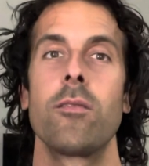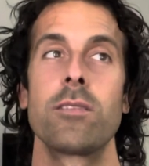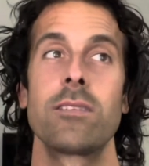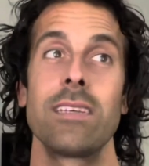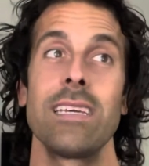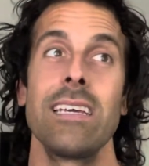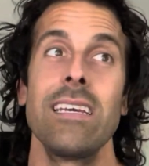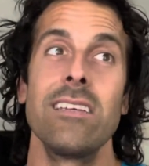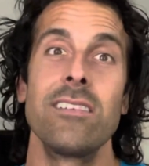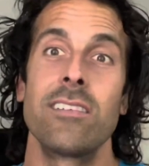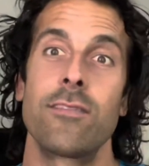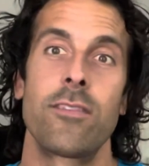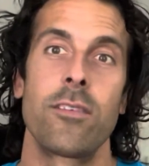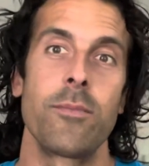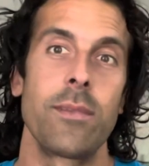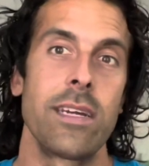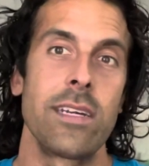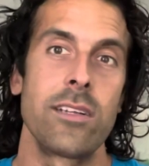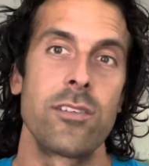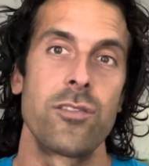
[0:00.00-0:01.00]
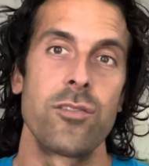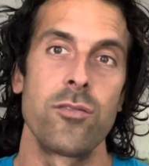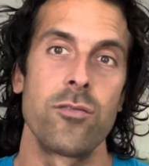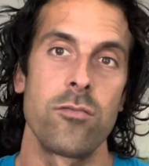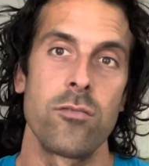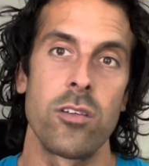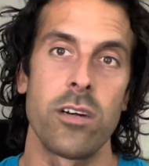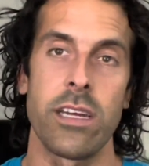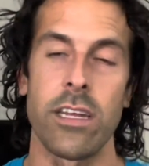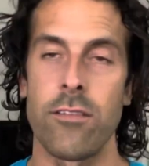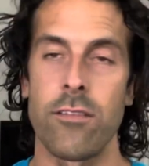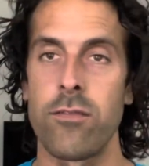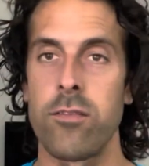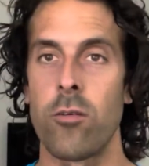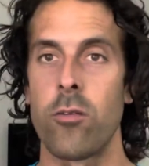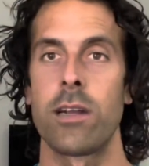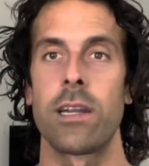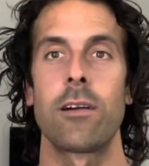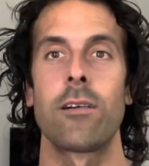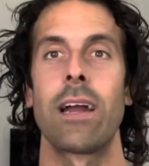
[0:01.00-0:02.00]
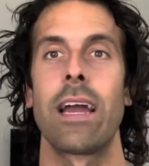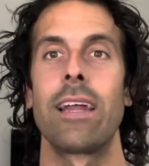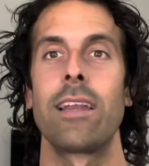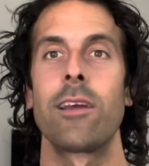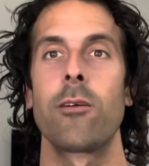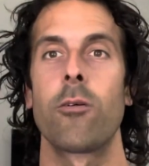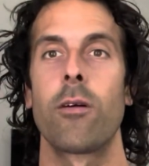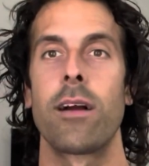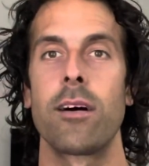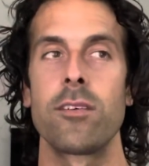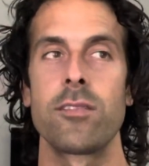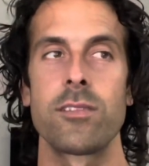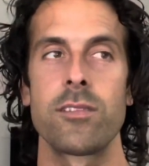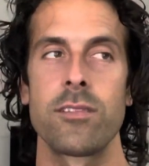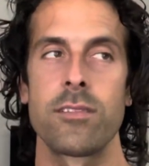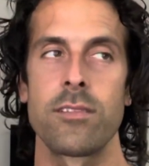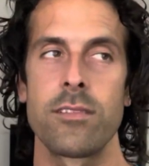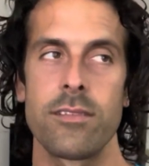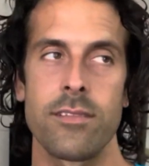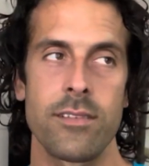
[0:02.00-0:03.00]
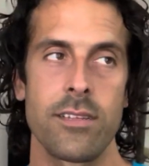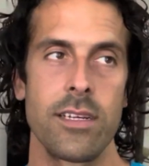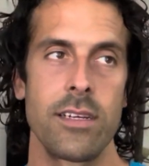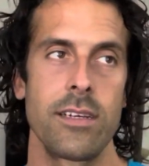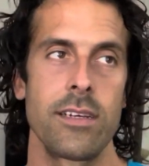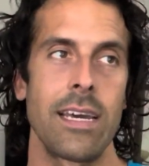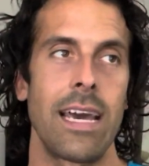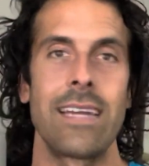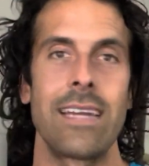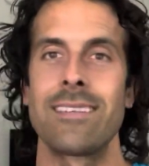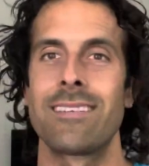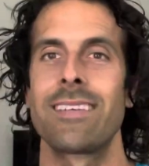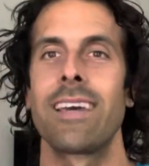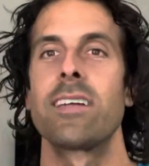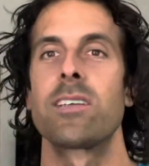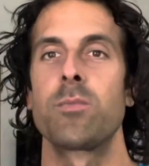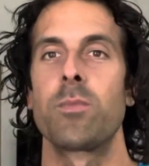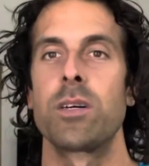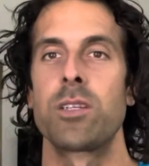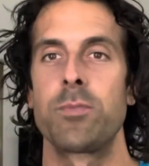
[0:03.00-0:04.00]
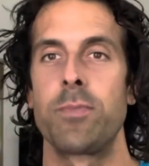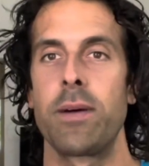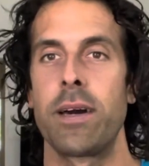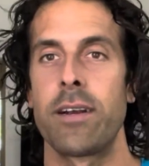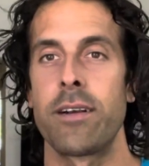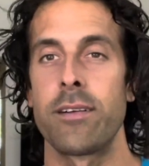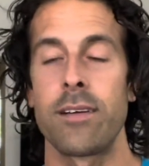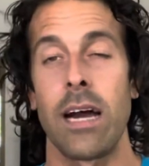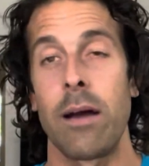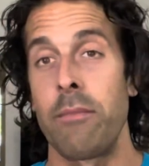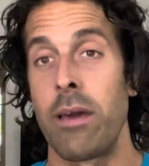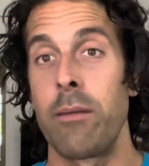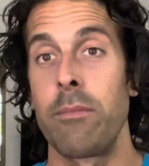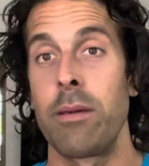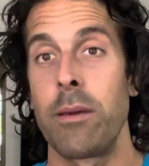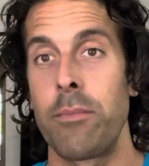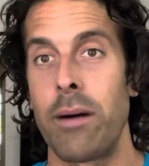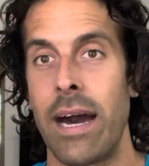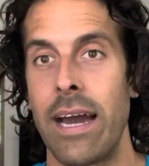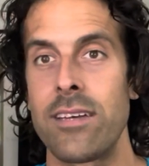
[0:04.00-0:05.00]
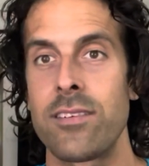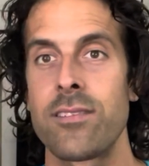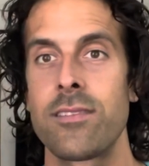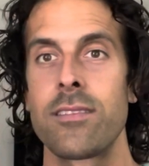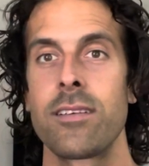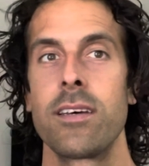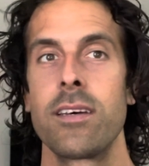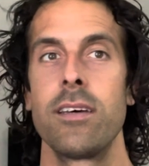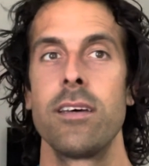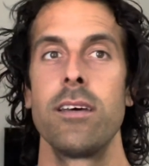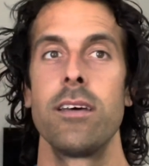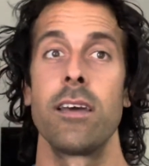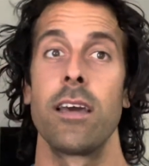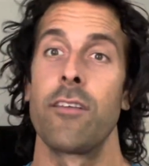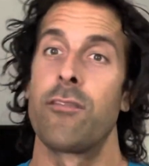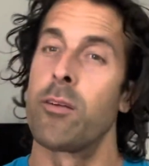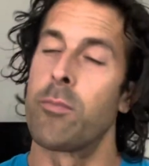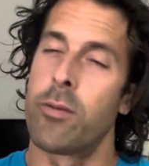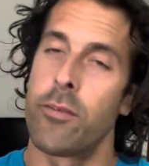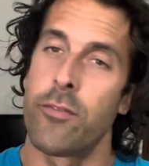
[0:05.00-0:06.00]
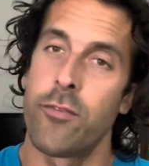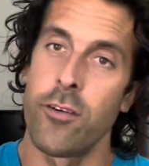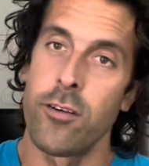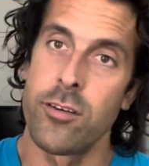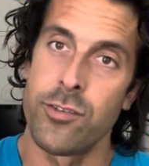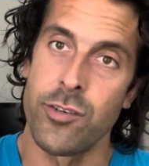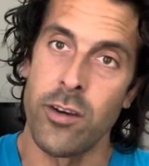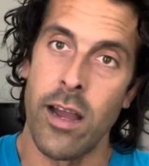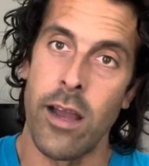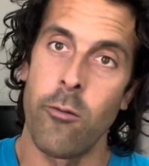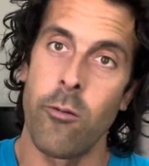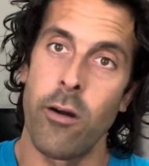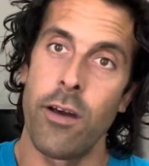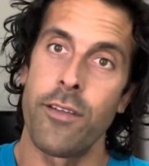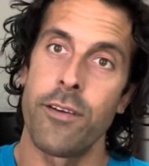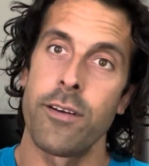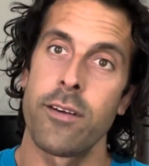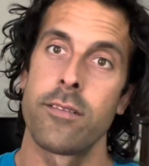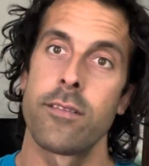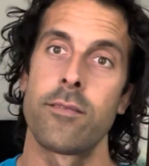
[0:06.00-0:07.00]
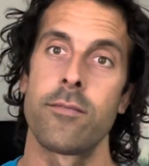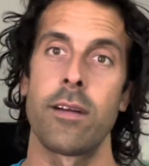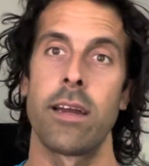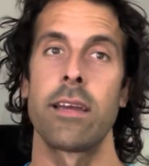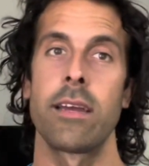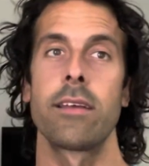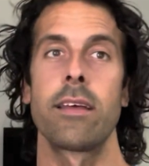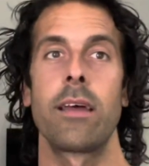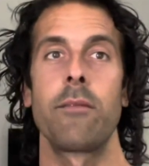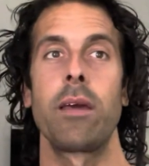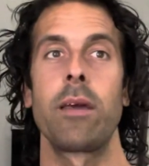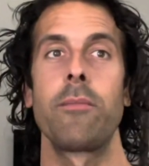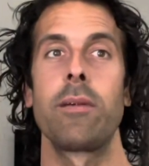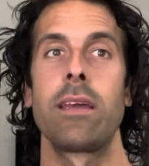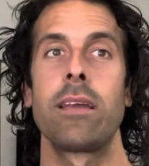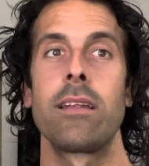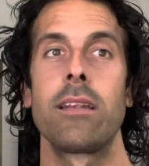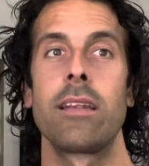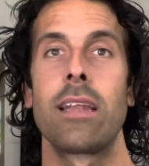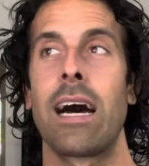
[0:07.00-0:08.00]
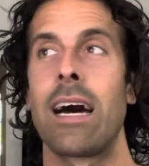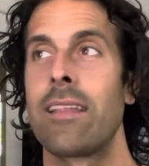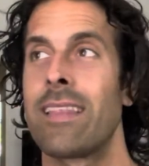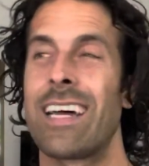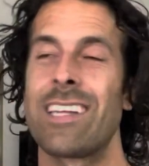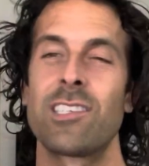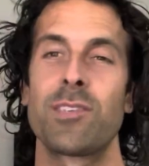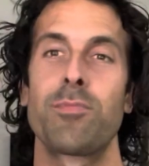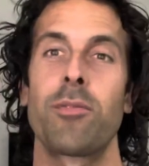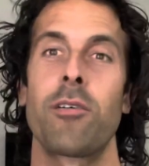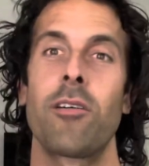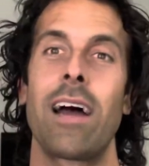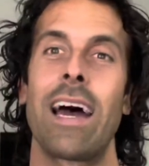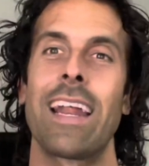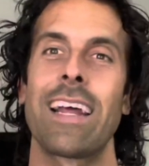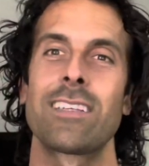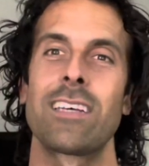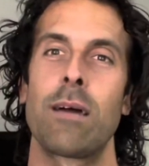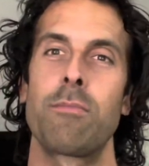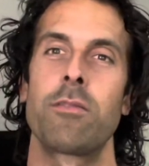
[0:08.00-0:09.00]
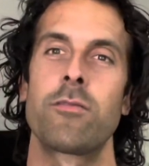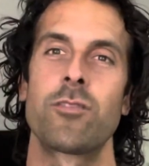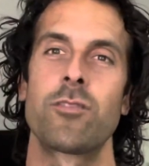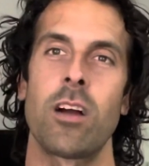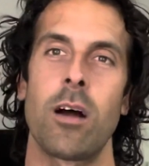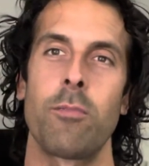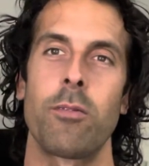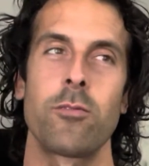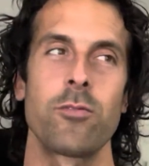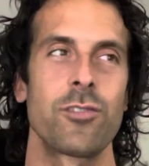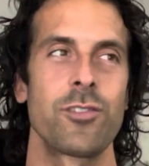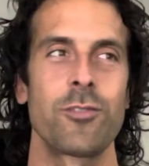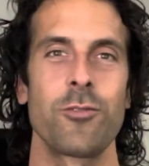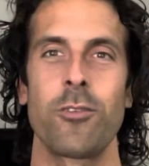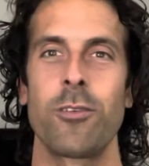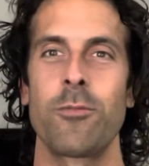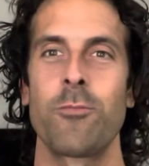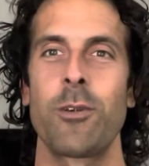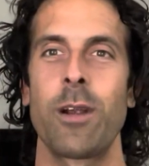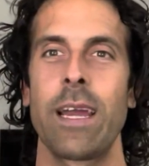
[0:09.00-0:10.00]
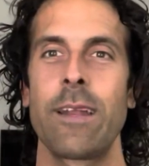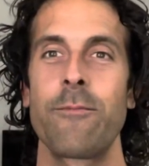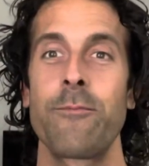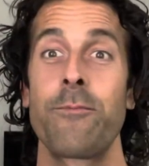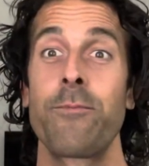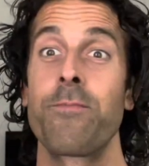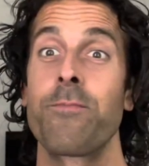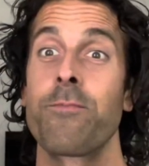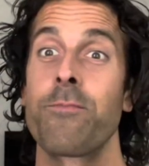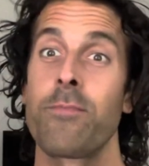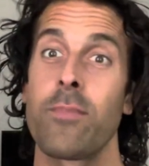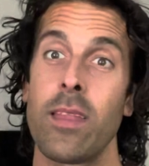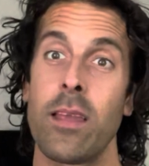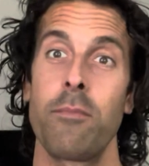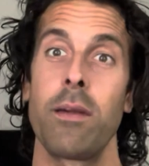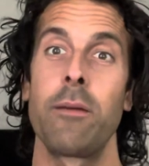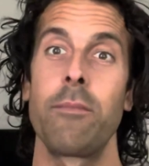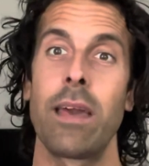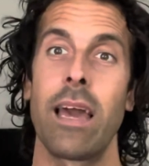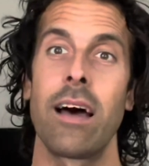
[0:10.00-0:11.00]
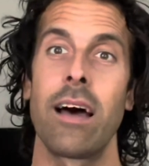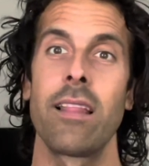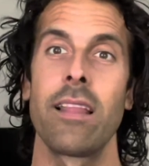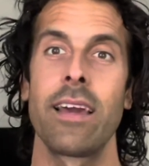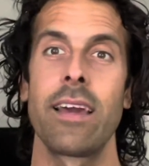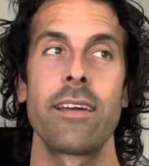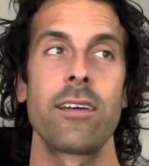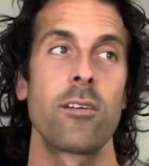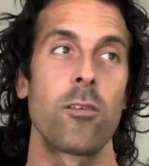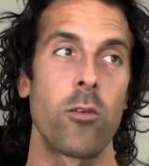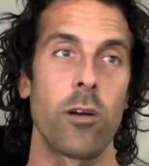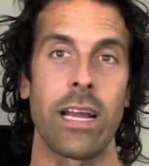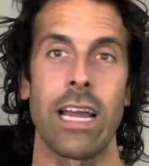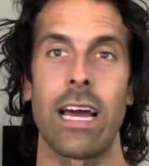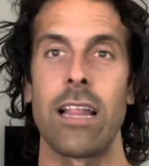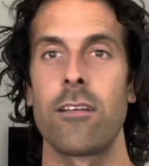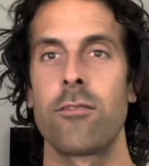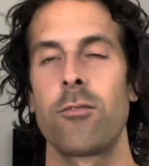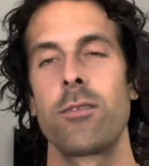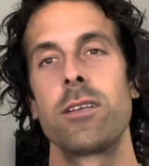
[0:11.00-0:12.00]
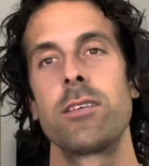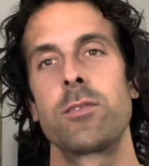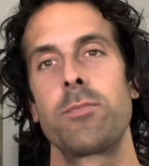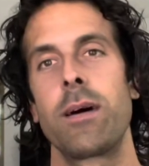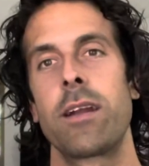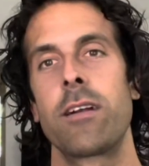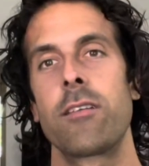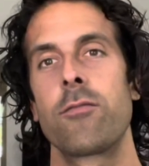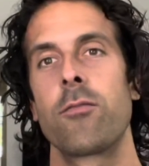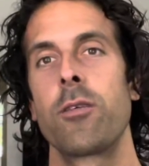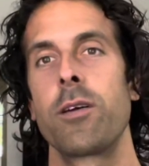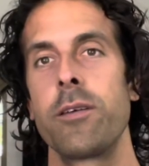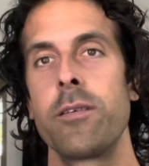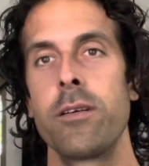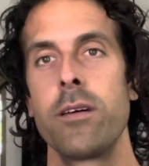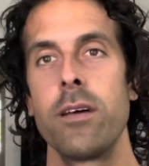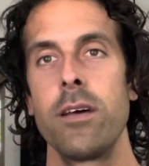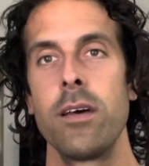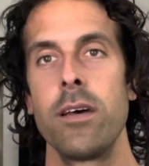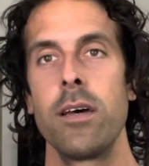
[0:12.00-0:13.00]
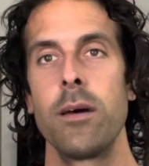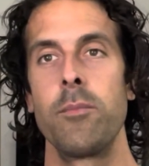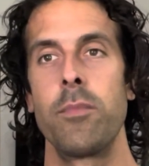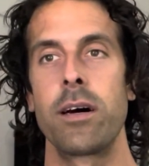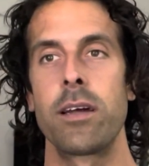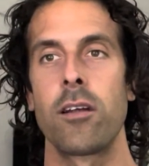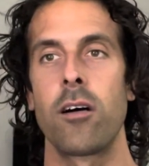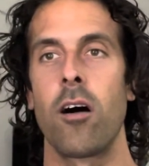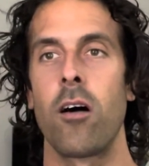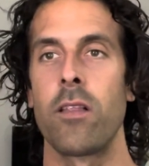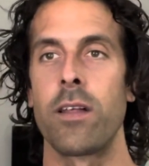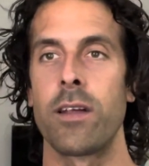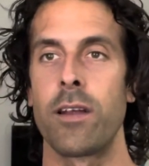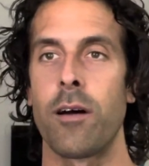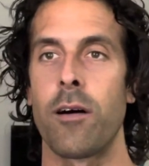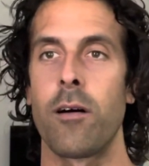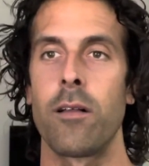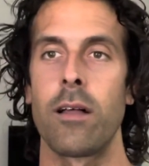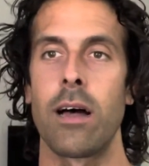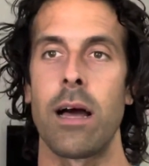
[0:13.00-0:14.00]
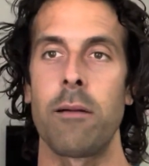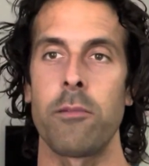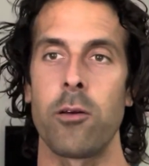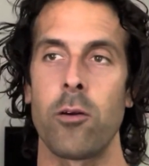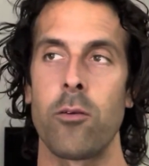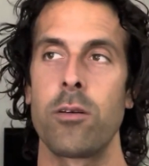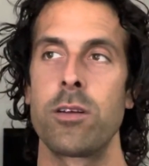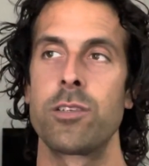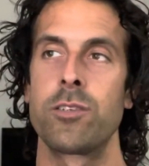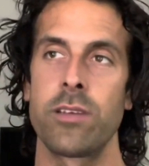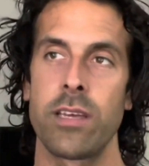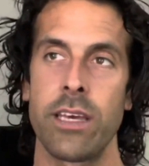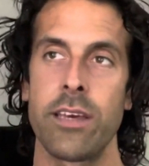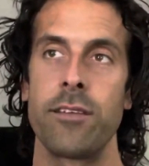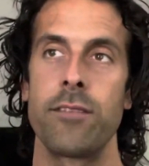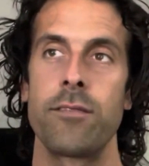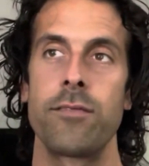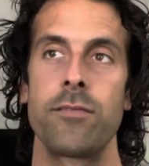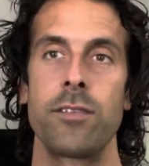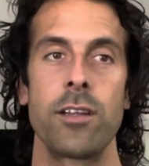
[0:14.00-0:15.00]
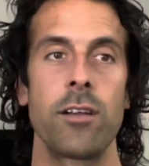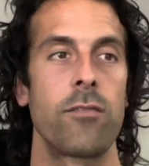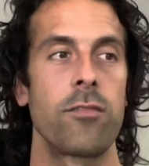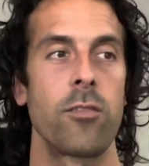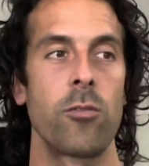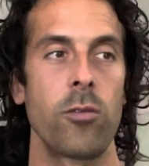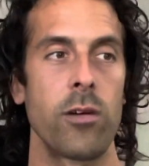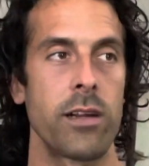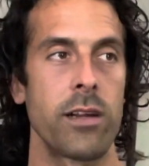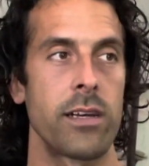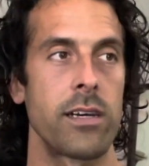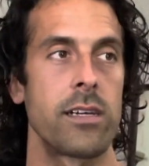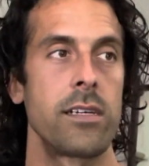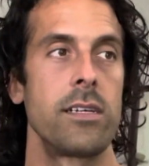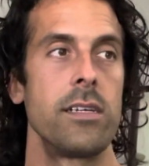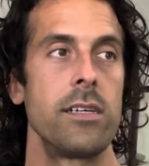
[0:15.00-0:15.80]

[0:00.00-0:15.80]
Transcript: it's easy for me to look at Florida or anywhere else and say it's much better. I may be biased. If you prefer dry weather, right, and maybe not that sporadic type of tropical storm rain, maybe LA or California is better for you. But all in all, I'm going to give you know Florida,